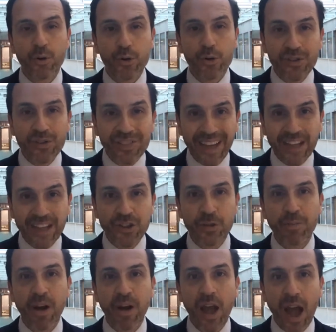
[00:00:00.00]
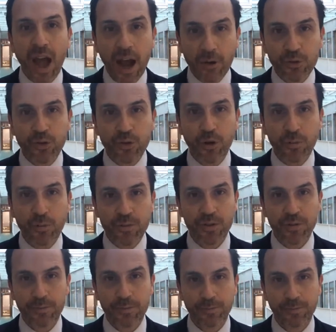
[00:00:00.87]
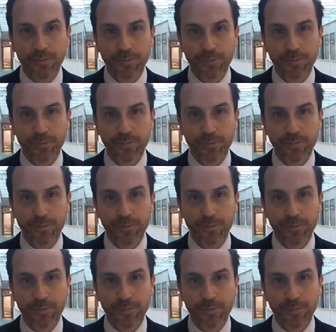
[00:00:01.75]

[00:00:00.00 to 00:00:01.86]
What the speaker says: good, tangible outcomes.